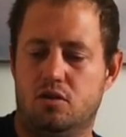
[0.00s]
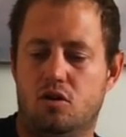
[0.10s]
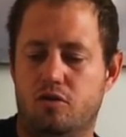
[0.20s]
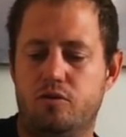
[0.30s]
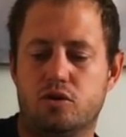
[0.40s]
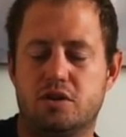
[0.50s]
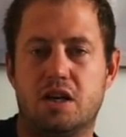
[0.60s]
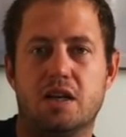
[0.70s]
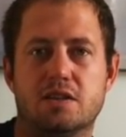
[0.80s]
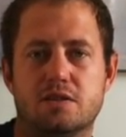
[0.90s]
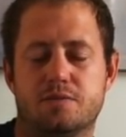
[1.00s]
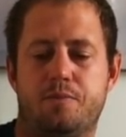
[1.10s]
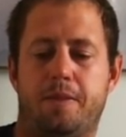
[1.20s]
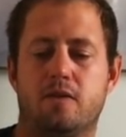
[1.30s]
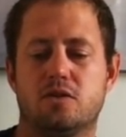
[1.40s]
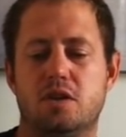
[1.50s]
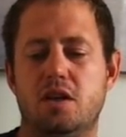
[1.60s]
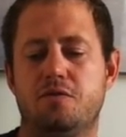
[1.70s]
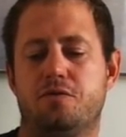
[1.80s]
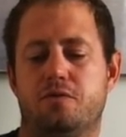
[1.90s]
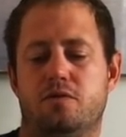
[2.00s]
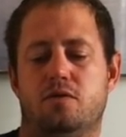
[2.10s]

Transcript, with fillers: of your trays. Because if,